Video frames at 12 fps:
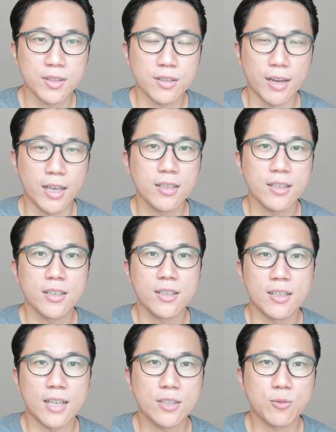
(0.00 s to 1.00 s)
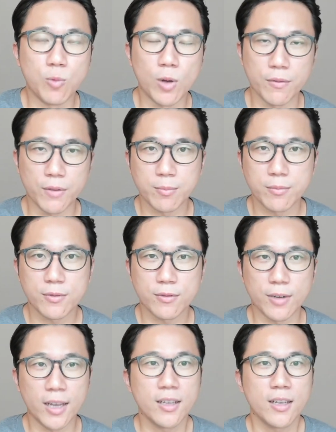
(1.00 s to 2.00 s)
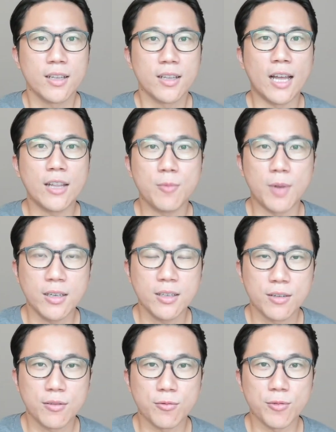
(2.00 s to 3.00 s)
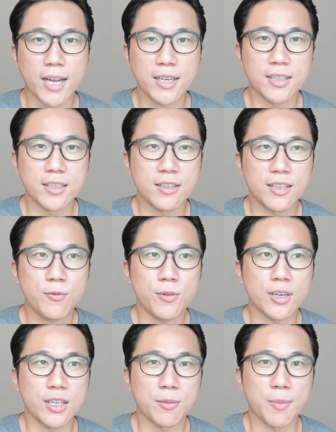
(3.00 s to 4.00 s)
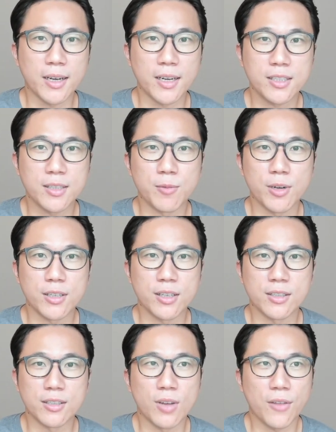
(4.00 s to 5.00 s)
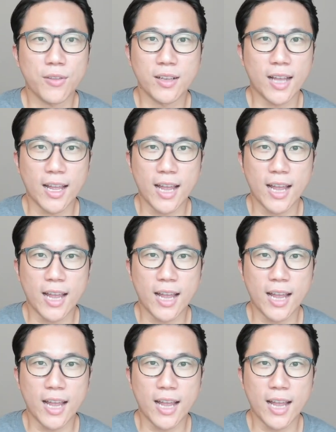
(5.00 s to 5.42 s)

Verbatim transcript: right? That's one of them, right? The other one reacted differently to magnesium, where there's nothing that